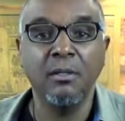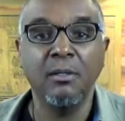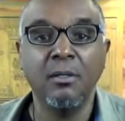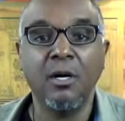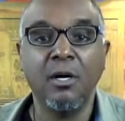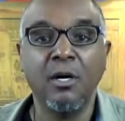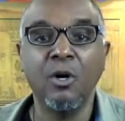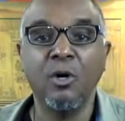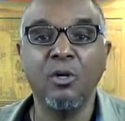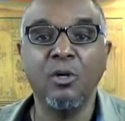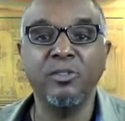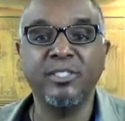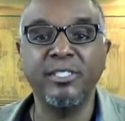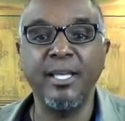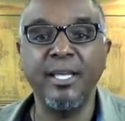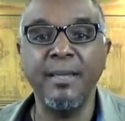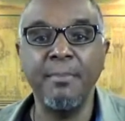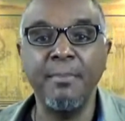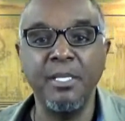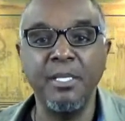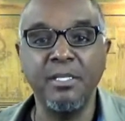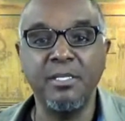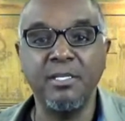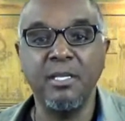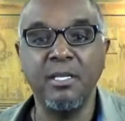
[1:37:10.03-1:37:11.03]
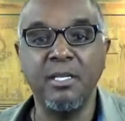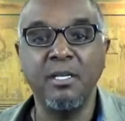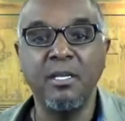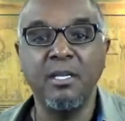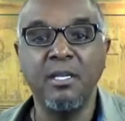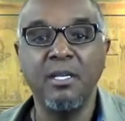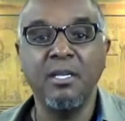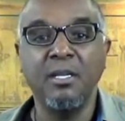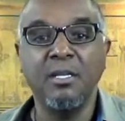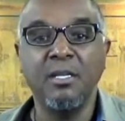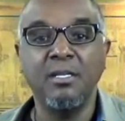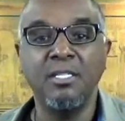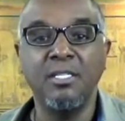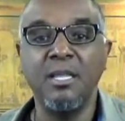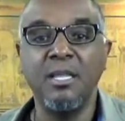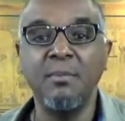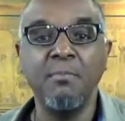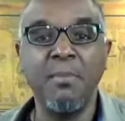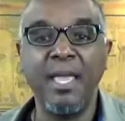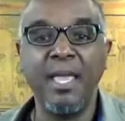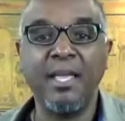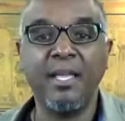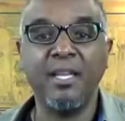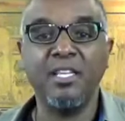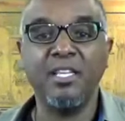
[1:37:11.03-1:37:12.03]
Earl Simmons didn't
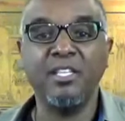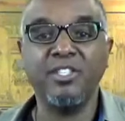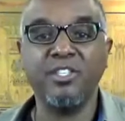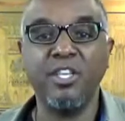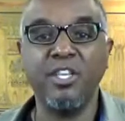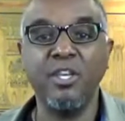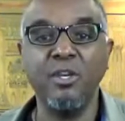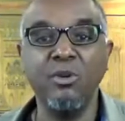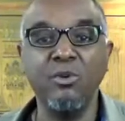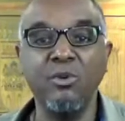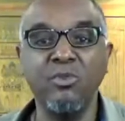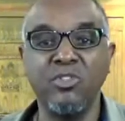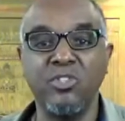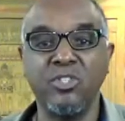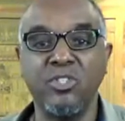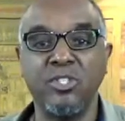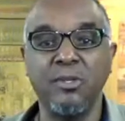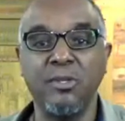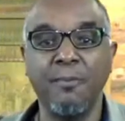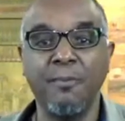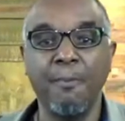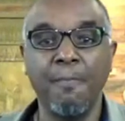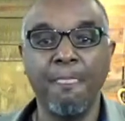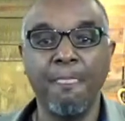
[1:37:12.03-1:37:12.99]
make an excuse.